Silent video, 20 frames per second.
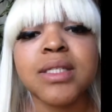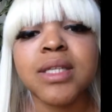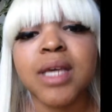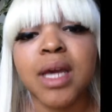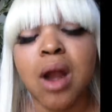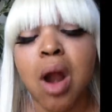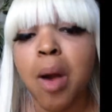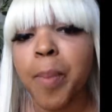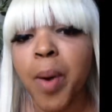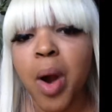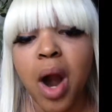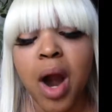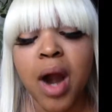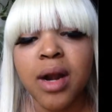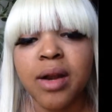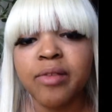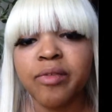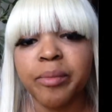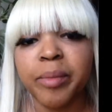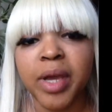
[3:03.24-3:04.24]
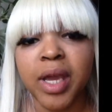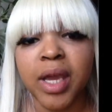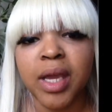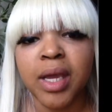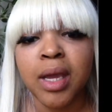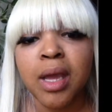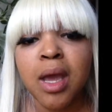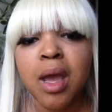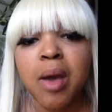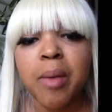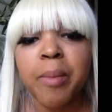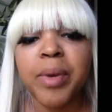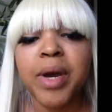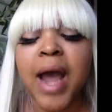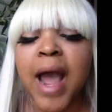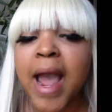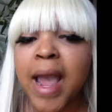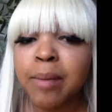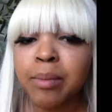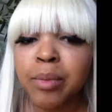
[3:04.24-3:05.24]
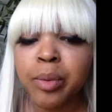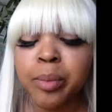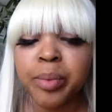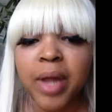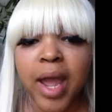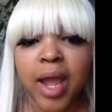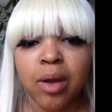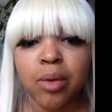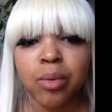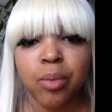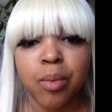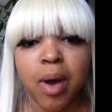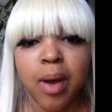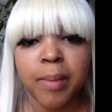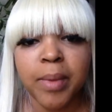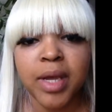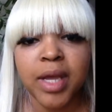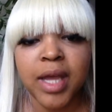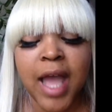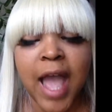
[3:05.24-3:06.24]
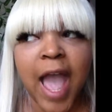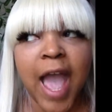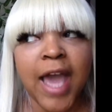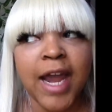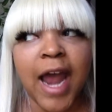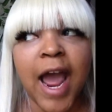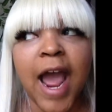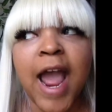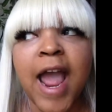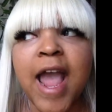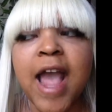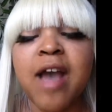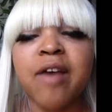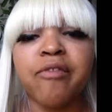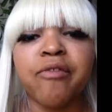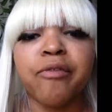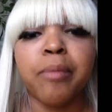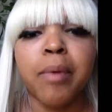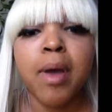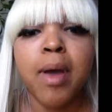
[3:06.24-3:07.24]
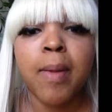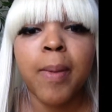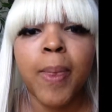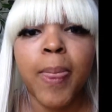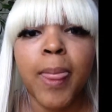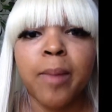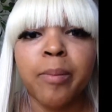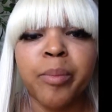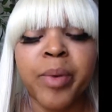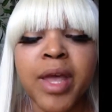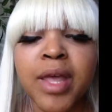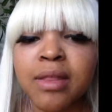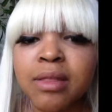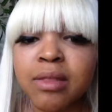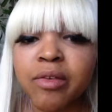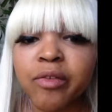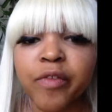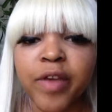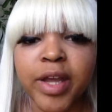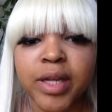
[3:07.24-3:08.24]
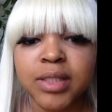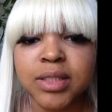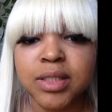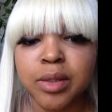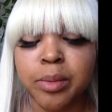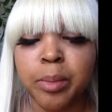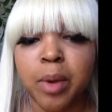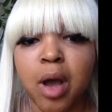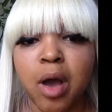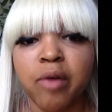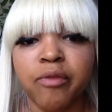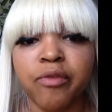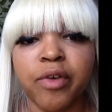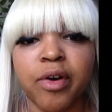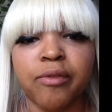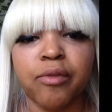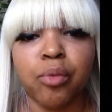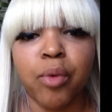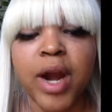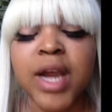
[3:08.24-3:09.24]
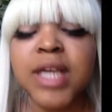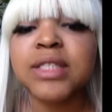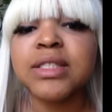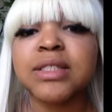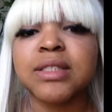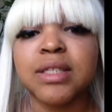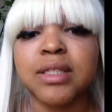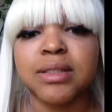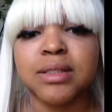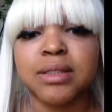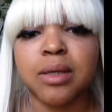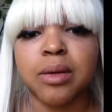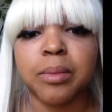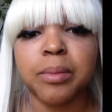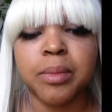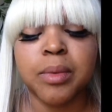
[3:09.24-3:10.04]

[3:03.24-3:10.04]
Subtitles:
that are a part of me. But I am a black woman, and I have been the victim of racism,